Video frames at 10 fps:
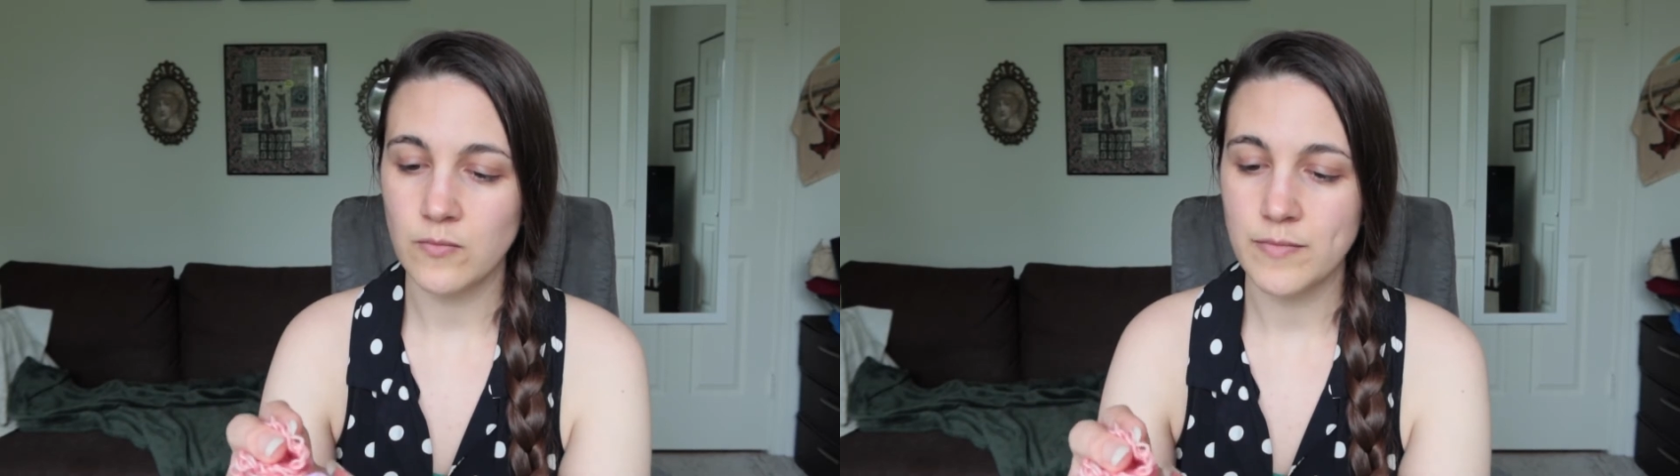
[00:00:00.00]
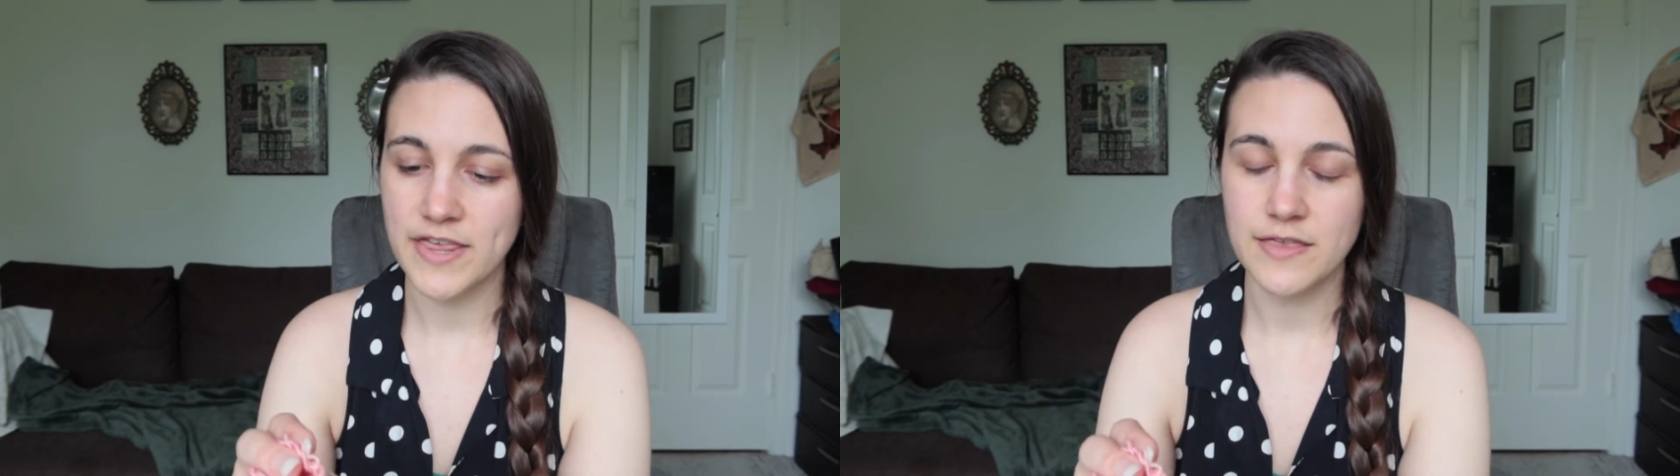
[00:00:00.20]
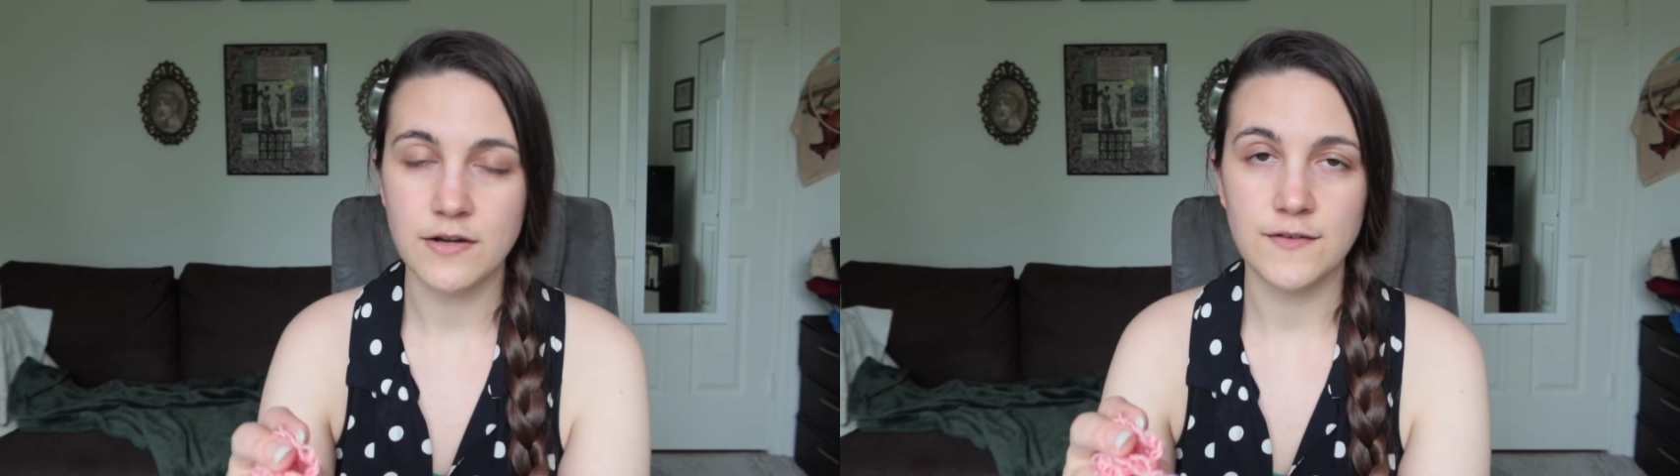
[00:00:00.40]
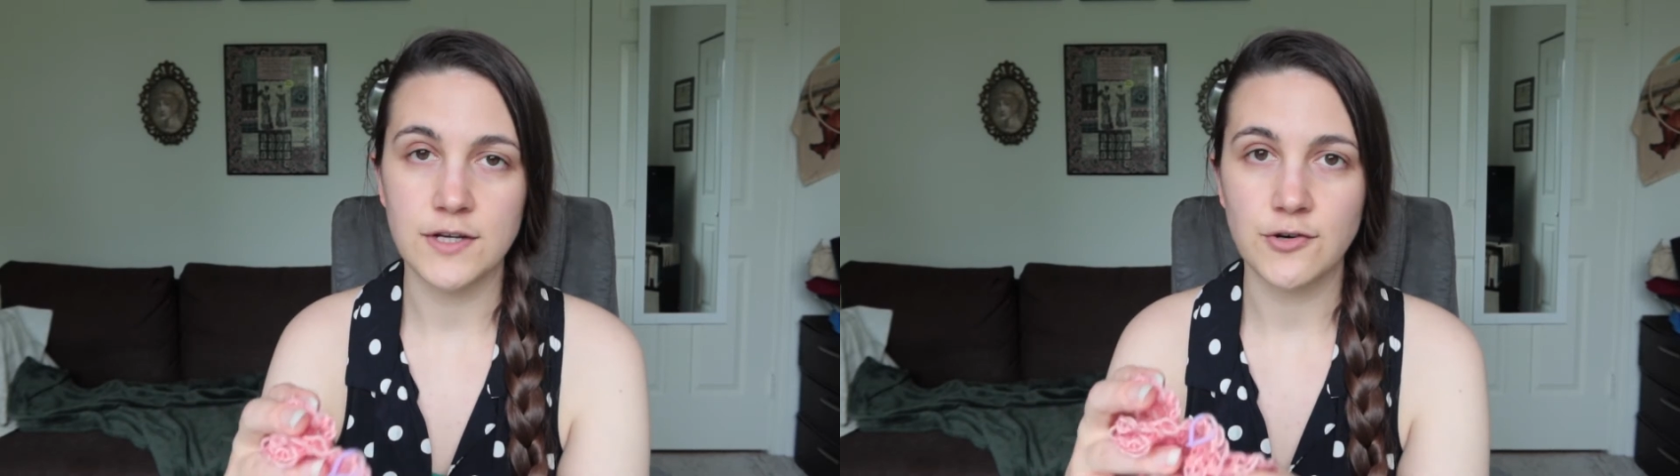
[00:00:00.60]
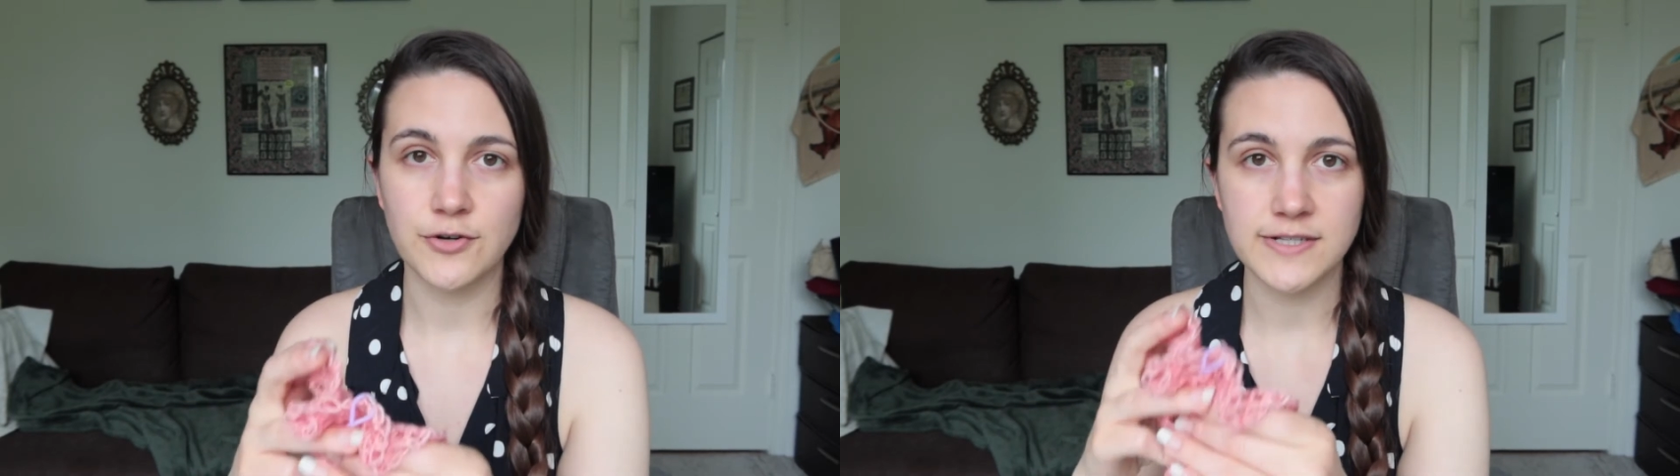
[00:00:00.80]
method of
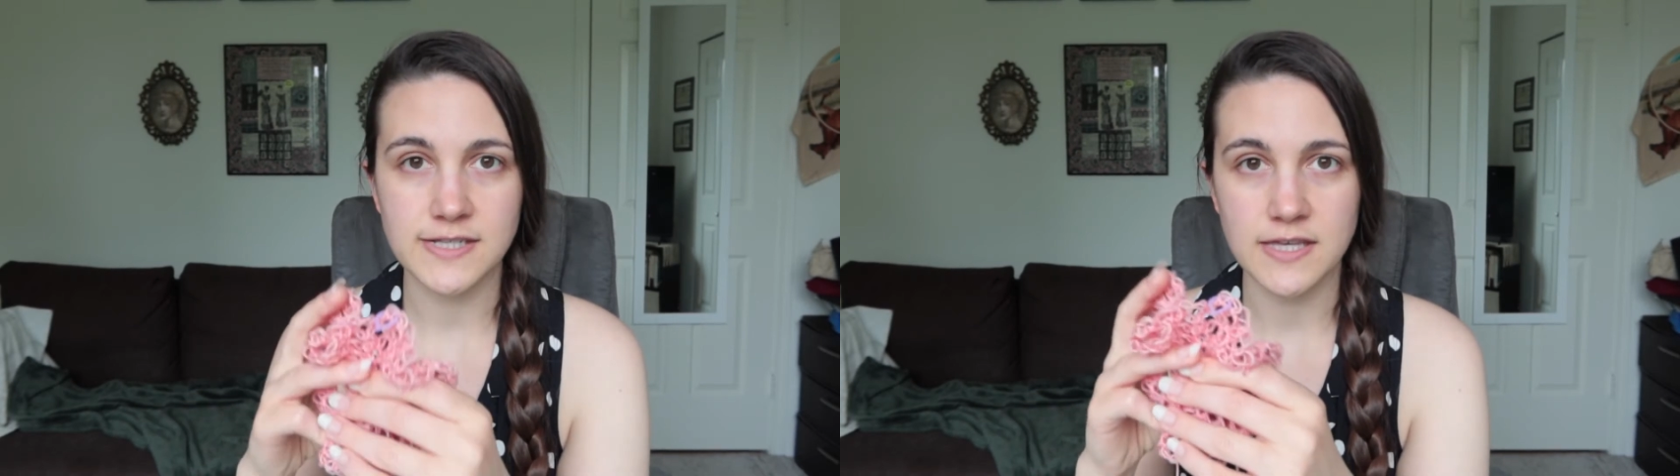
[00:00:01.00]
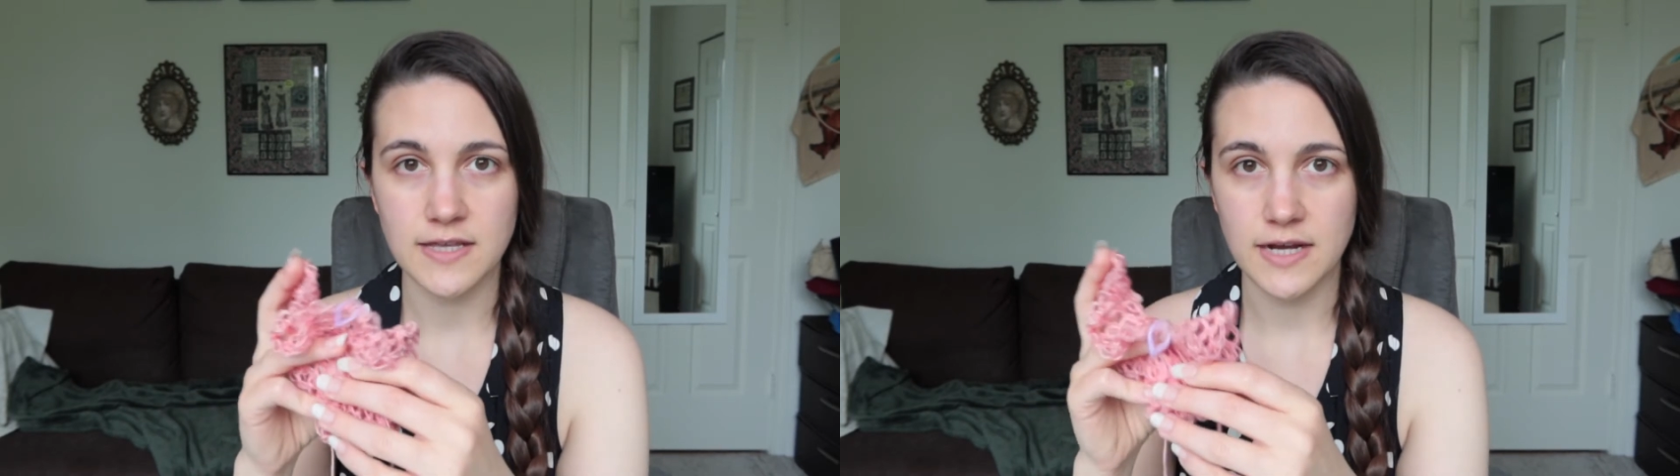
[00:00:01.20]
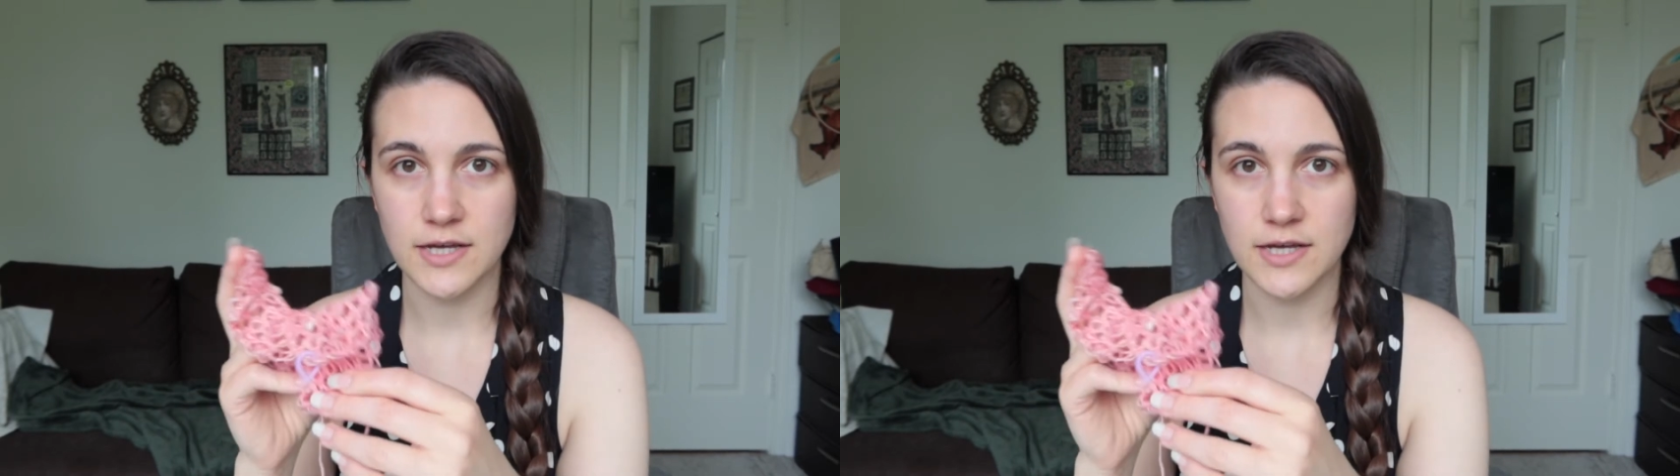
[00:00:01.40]
increasing that I